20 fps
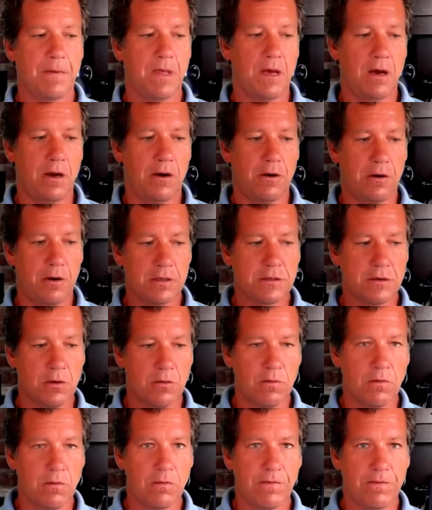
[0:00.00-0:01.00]
I
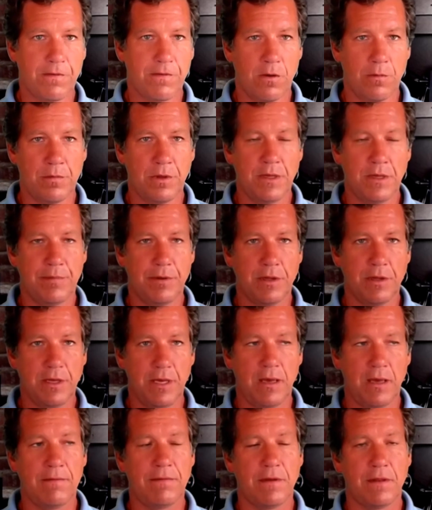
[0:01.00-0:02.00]
also firmly
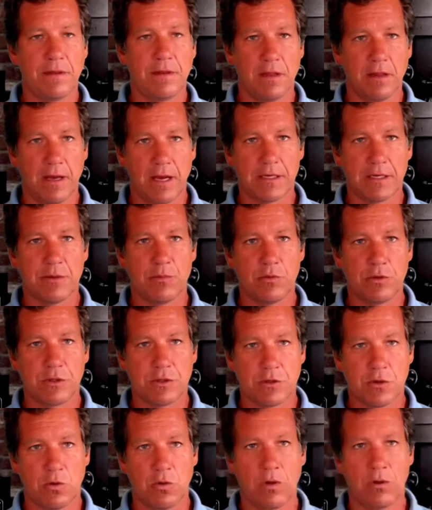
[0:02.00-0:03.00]
believe that the election was
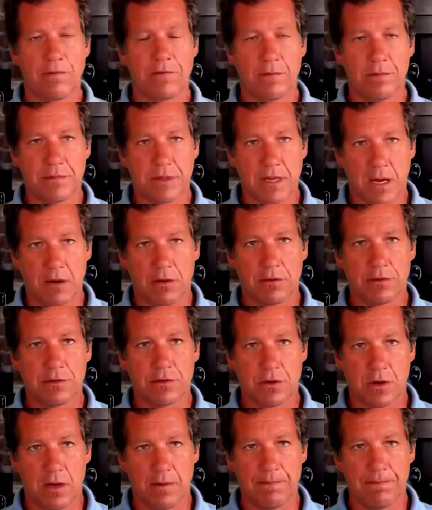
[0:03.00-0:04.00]
stolen from Donald
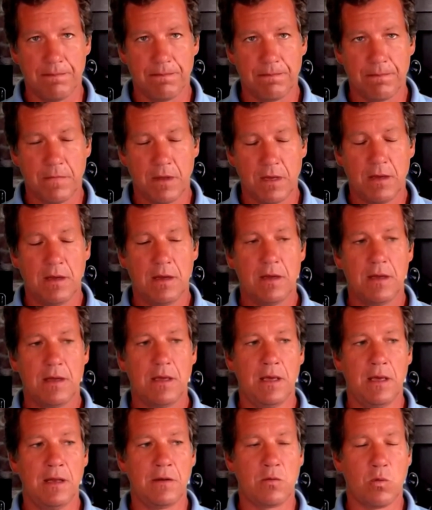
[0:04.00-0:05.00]
Trump
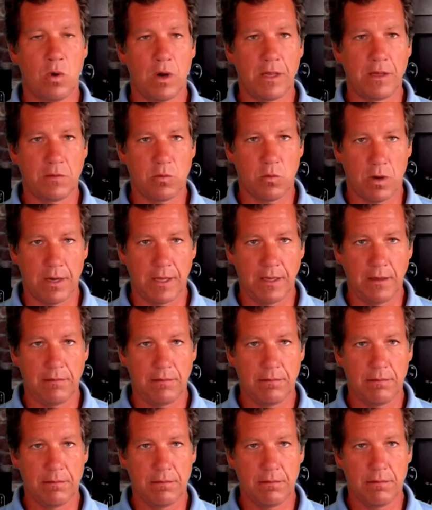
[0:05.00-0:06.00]
in 2020
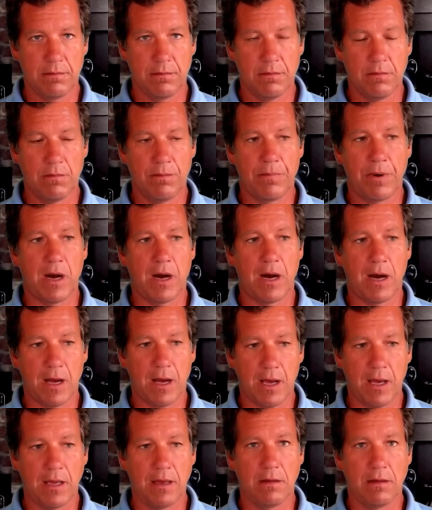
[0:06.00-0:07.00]

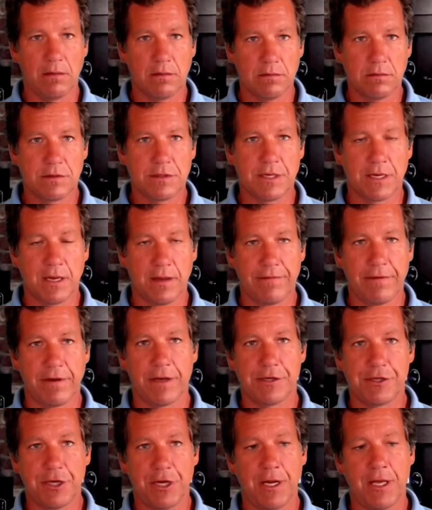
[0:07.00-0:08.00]
by
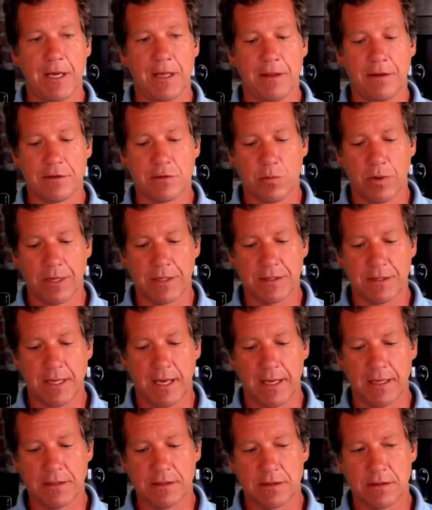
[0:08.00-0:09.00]
significant cheating in the swing
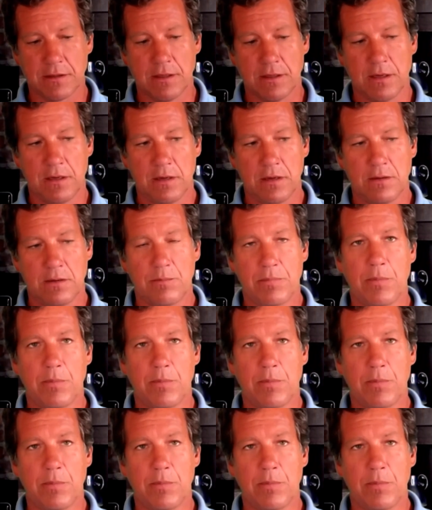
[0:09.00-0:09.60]
states, but